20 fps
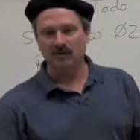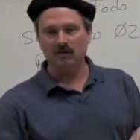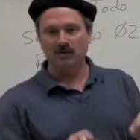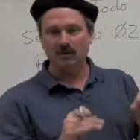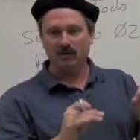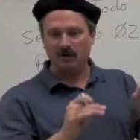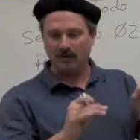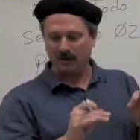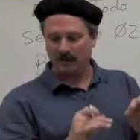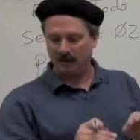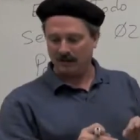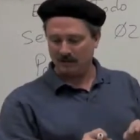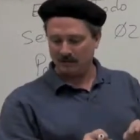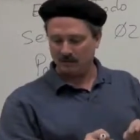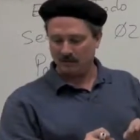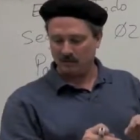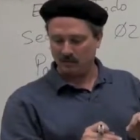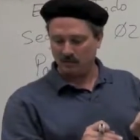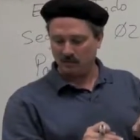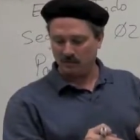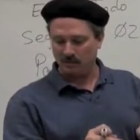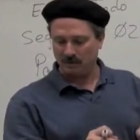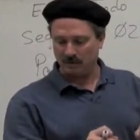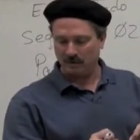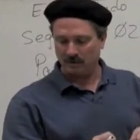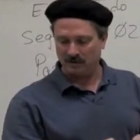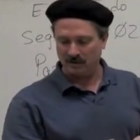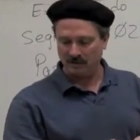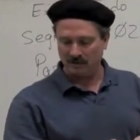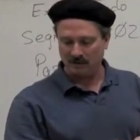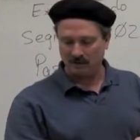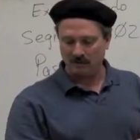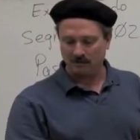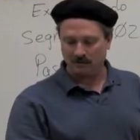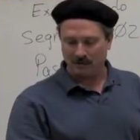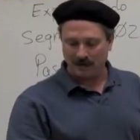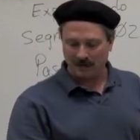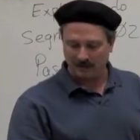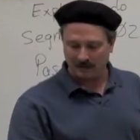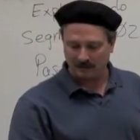no es un
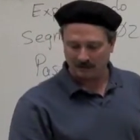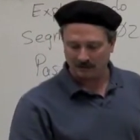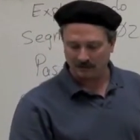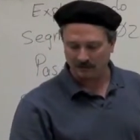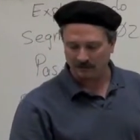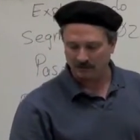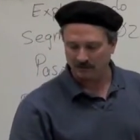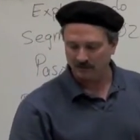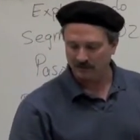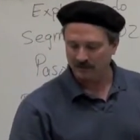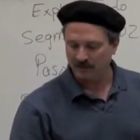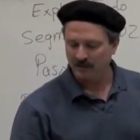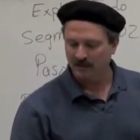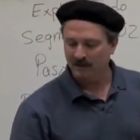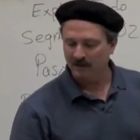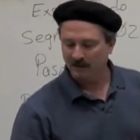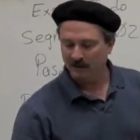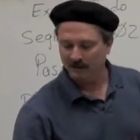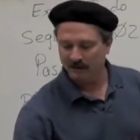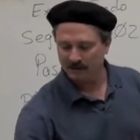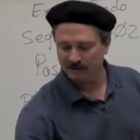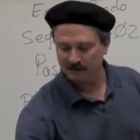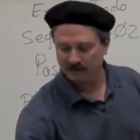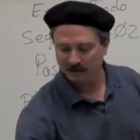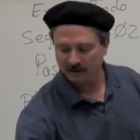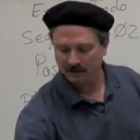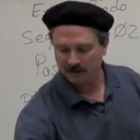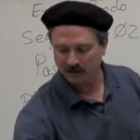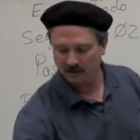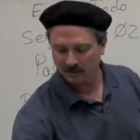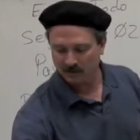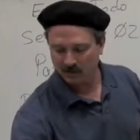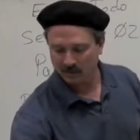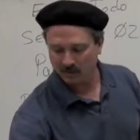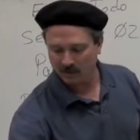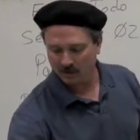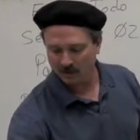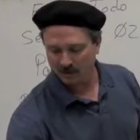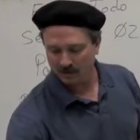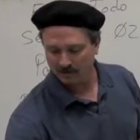chico alto. Let's look at number
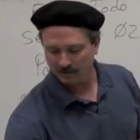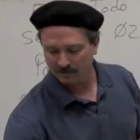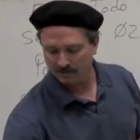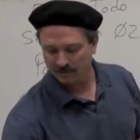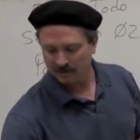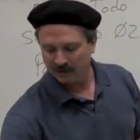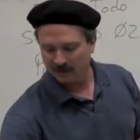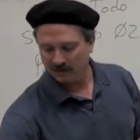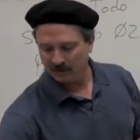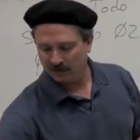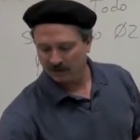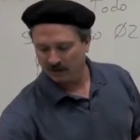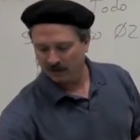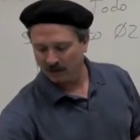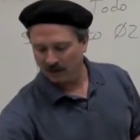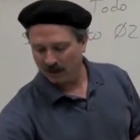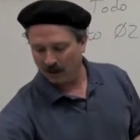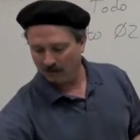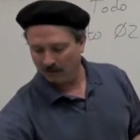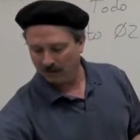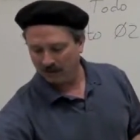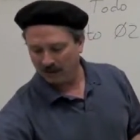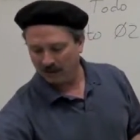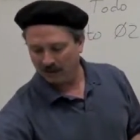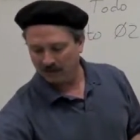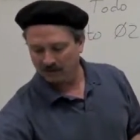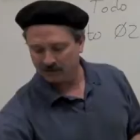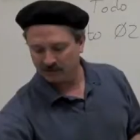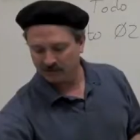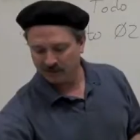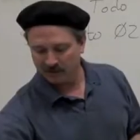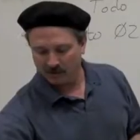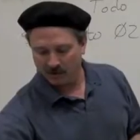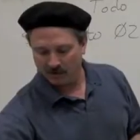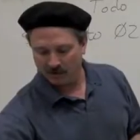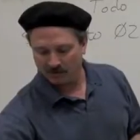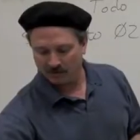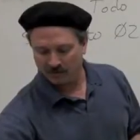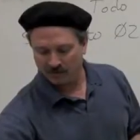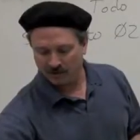1. I'm going to answer
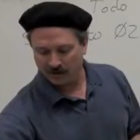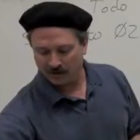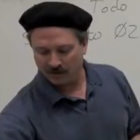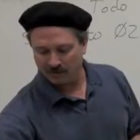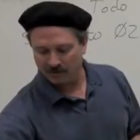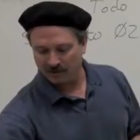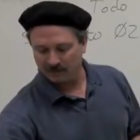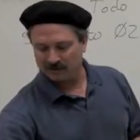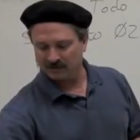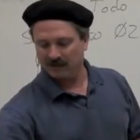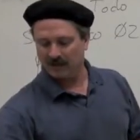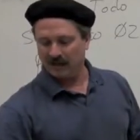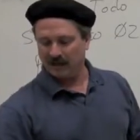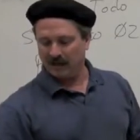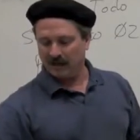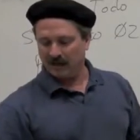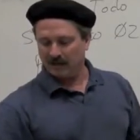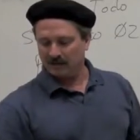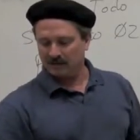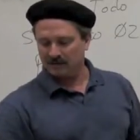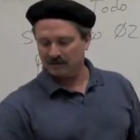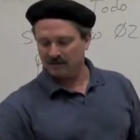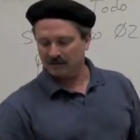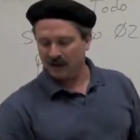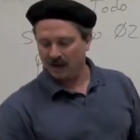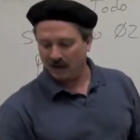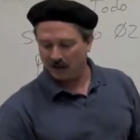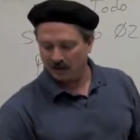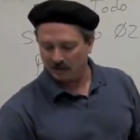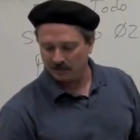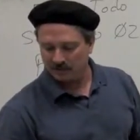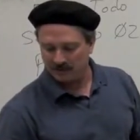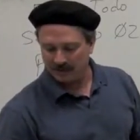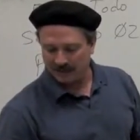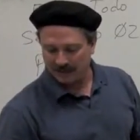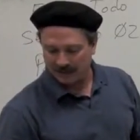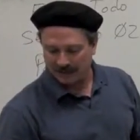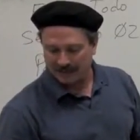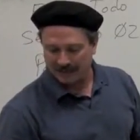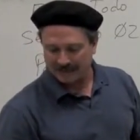no for all of these. En el salón
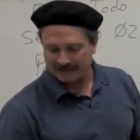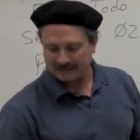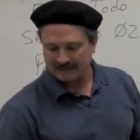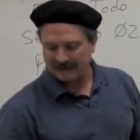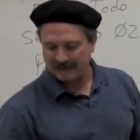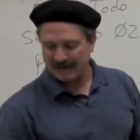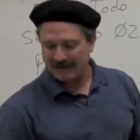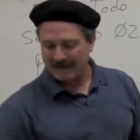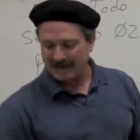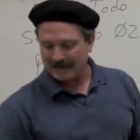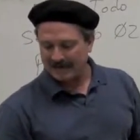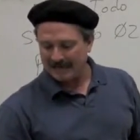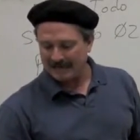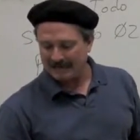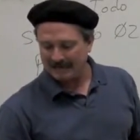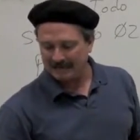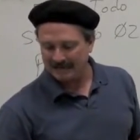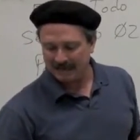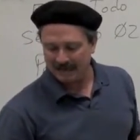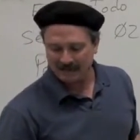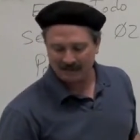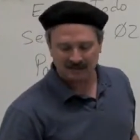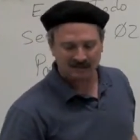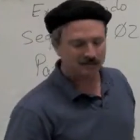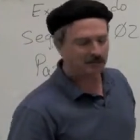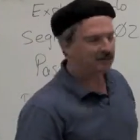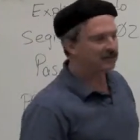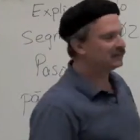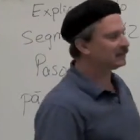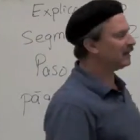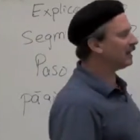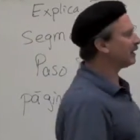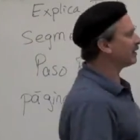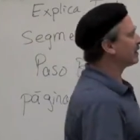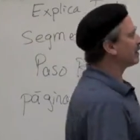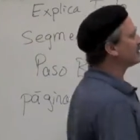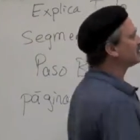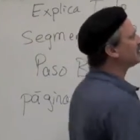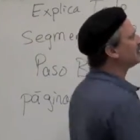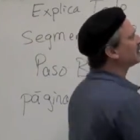de clase hay 10
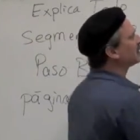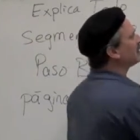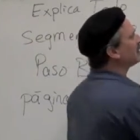pizarras. In the